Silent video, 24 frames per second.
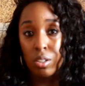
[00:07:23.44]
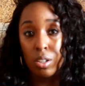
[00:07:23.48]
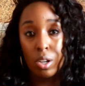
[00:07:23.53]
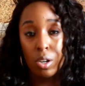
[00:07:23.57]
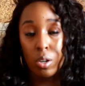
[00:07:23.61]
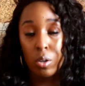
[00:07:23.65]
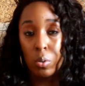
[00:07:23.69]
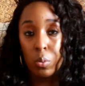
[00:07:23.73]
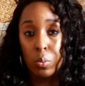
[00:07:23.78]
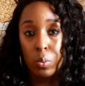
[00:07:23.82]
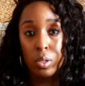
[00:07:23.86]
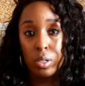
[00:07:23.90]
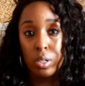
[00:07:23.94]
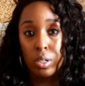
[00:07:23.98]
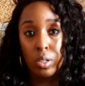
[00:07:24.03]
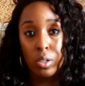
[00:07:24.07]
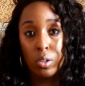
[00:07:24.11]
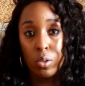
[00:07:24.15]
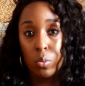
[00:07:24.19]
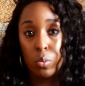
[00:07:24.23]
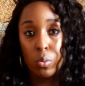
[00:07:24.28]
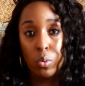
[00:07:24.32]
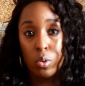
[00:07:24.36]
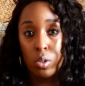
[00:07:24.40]
you know, one of
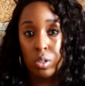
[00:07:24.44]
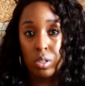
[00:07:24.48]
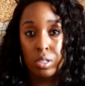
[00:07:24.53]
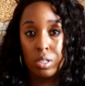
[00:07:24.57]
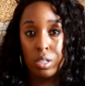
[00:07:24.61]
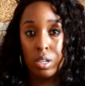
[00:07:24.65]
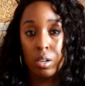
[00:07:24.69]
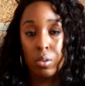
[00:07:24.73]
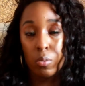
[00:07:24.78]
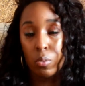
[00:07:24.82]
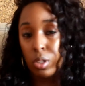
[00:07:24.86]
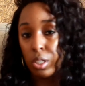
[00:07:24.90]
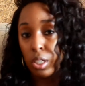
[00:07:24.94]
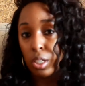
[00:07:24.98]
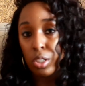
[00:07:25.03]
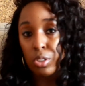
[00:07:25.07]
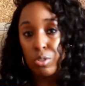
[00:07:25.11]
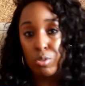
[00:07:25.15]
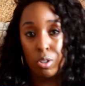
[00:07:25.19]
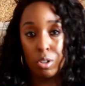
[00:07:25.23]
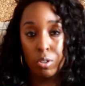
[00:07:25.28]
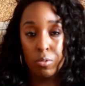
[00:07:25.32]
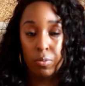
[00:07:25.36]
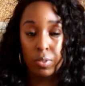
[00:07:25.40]
the awards and one of
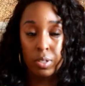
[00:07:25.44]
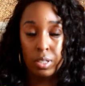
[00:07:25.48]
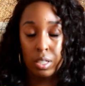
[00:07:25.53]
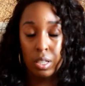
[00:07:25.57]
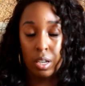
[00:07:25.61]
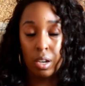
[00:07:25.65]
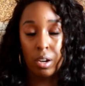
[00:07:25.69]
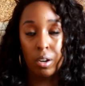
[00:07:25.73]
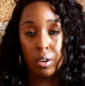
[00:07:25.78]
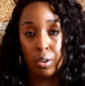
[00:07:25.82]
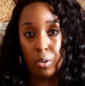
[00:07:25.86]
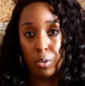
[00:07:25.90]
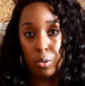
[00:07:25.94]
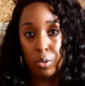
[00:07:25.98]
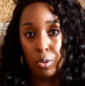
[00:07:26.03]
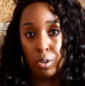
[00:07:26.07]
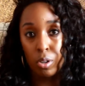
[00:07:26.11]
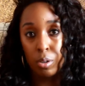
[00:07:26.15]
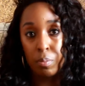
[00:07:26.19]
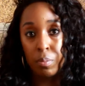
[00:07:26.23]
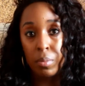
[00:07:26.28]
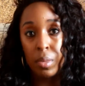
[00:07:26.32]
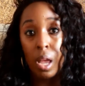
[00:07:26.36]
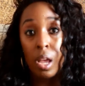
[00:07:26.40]
the trophies in her
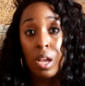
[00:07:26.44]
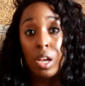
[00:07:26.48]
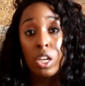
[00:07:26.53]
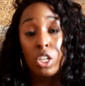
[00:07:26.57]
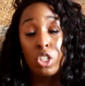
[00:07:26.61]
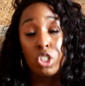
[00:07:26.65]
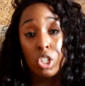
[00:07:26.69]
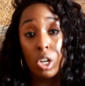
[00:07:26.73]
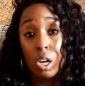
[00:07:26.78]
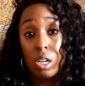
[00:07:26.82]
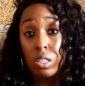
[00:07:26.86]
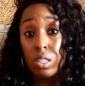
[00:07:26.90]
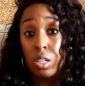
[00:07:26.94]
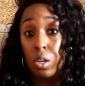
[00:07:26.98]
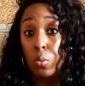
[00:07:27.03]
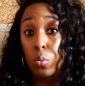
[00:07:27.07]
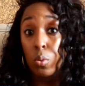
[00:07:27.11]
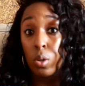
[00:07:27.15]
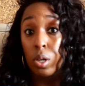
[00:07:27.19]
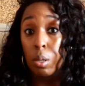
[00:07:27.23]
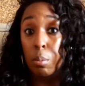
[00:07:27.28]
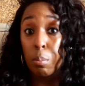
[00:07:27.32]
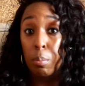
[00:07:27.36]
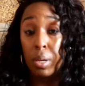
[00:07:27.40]
arm. She
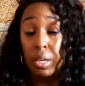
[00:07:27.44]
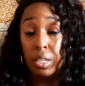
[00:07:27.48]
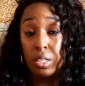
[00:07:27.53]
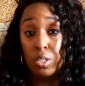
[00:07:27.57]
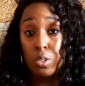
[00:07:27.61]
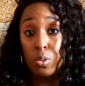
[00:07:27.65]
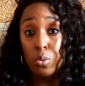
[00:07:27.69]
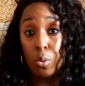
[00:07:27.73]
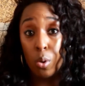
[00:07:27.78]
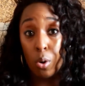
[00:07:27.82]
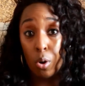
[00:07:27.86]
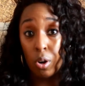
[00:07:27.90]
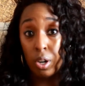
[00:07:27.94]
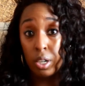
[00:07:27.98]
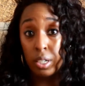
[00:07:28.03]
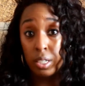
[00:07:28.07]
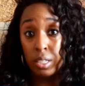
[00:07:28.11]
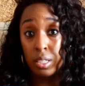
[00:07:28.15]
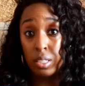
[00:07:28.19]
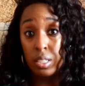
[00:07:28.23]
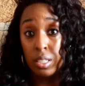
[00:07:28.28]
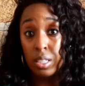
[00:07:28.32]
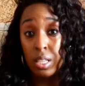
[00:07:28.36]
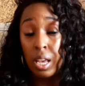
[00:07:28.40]
also won Best New
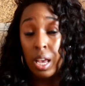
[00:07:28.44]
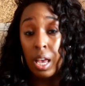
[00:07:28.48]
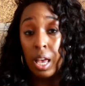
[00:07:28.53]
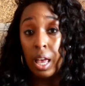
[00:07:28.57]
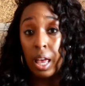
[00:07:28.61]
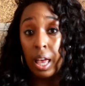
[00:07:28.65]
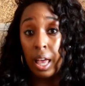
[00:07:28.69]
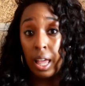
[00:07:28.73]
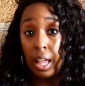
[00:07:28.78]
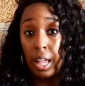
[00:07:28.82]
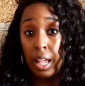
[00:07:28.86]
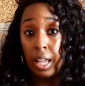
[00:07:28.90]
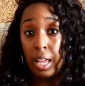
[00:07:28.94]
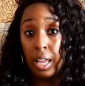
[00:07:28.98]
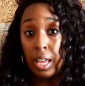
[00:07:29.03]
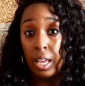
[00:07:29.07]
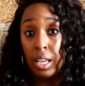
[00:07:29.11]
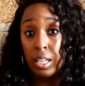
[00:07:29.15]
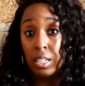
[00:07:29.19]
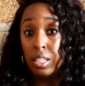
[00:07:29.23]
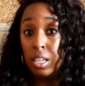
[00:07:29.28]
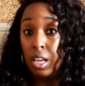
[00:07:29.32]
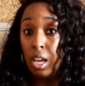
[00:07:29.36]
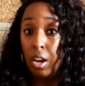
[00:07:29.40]
Artist.
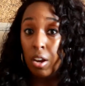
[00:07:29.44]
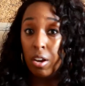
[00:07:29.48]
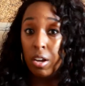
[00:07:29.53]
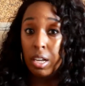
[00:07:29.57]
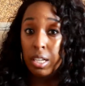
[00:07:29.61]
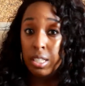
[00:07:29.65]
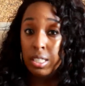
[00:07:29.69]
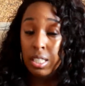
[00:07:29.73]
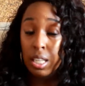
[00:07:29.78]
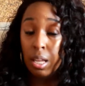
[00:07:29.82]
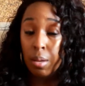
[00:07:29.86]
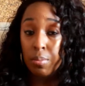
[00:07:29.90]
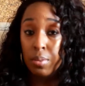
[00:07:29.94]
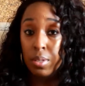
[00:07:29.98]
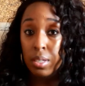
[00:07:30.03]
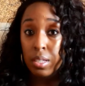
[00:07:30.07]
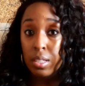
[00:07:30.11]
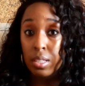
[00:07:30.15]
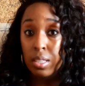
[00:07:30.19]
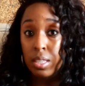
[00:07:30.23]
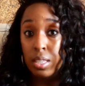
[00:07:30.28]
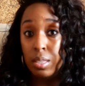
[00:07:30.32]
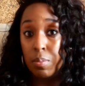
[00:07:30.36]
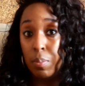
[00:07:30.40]
And in her
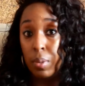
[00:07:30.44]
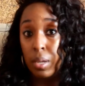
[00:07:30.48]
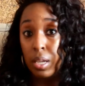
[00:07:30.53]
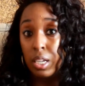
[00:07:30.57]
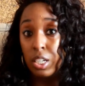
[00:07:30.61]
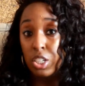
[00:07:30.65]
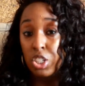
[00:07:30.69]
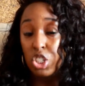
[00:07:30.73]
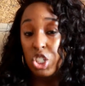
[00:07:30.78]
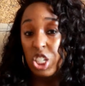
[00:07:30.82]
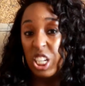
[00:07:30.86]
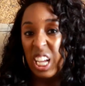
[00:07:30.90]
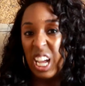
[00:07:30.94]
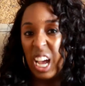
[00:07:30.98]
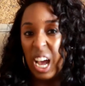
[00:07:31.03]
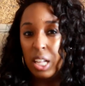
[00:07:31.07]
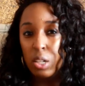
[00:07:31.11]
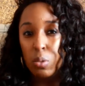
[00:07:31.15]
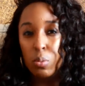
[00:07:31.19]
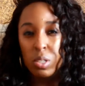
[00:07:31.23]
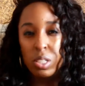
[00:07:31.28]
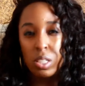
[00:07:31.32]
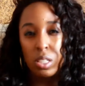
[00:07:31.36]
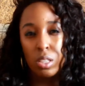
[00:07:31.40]
acceptance speech, she
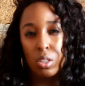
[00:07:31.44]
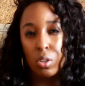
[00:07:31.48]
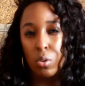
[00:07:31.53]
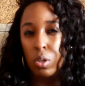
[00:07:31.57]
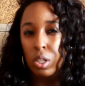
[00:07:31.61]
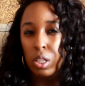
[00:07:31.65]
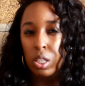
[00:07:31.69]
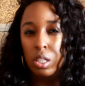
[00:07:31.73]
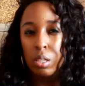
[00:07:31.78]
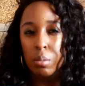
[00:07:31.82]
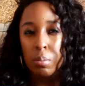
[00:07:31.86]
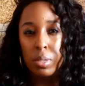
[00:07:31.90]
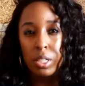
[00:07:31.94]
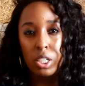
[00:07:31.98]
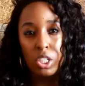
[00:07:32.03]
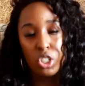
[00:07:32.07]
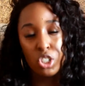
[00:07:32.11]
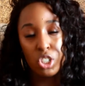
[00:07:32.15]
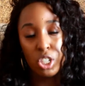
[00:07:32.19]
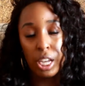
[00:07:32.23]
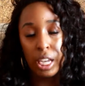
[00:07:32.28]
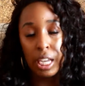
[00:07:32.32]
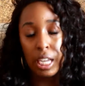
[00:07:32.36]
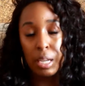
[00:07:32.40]
kind of was throwing a little bit of
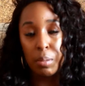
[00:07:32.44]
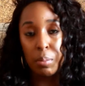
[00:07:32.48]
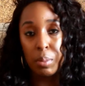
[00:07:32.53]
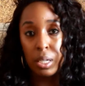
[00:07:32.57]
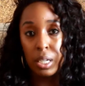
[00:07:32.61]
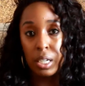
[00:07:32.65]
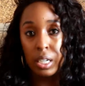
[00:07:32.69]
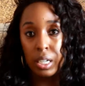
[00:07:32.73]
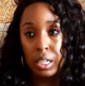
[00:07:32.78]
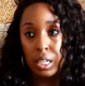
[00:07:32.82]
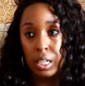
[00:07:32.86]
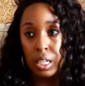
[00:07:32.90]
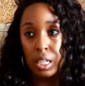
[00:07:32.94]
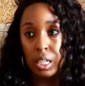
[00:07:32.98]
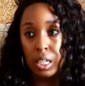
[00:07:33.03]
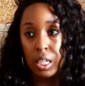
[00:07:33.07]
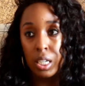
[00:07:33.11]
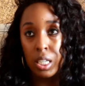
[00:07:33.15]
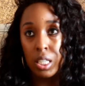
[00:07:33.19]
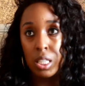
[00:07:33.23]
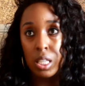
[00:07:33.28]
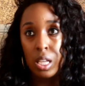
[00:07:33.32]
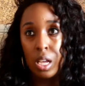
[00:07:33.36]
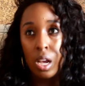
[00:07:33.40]
shade
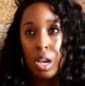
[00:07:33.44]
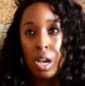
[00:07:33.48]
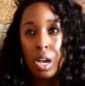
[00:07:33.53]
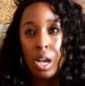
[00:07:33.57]
because